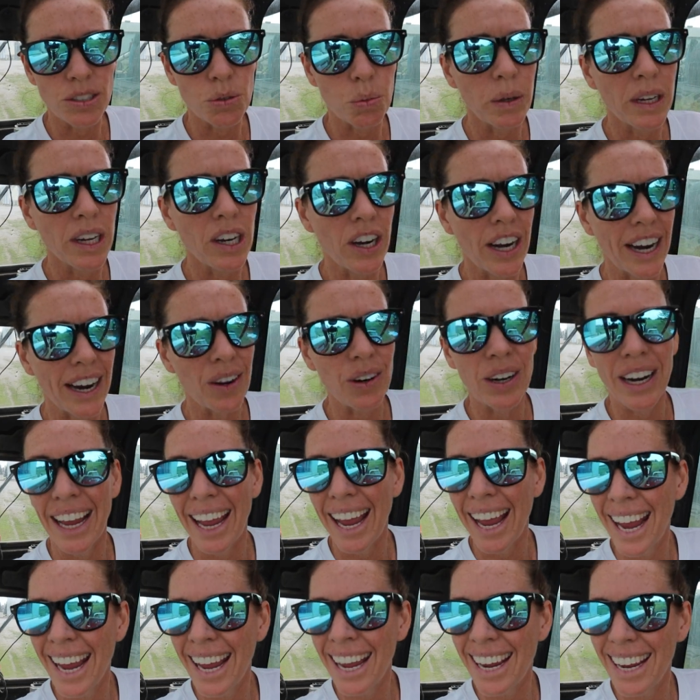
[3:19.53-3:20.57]
We are out
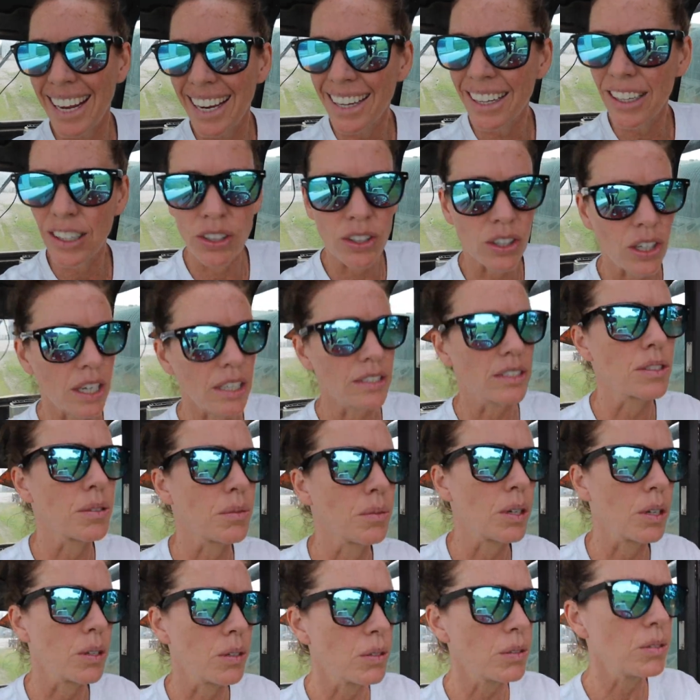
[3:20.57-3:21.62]
hay across
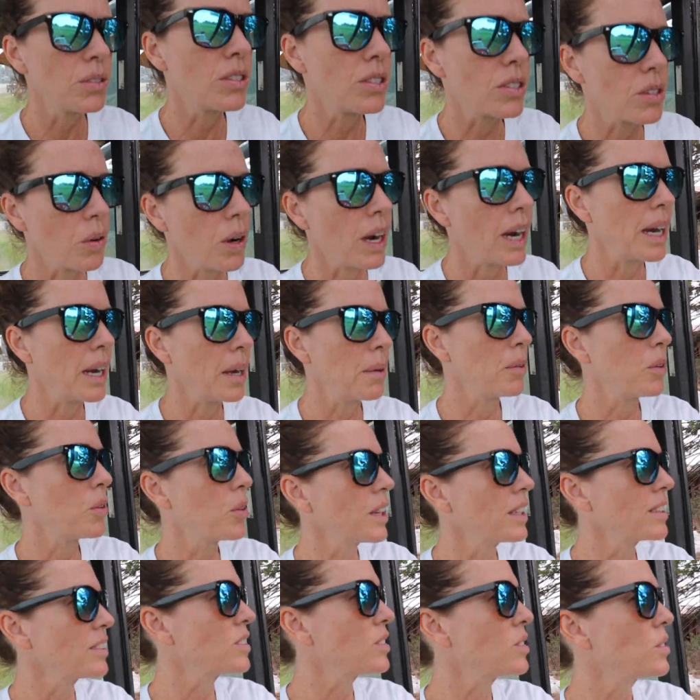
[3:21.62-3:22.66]
the road, so I am
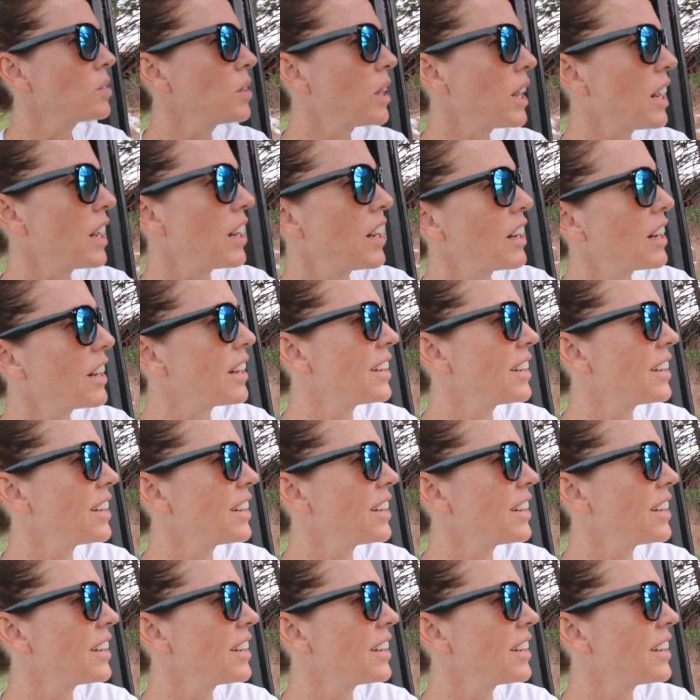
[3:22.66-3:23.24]
going to our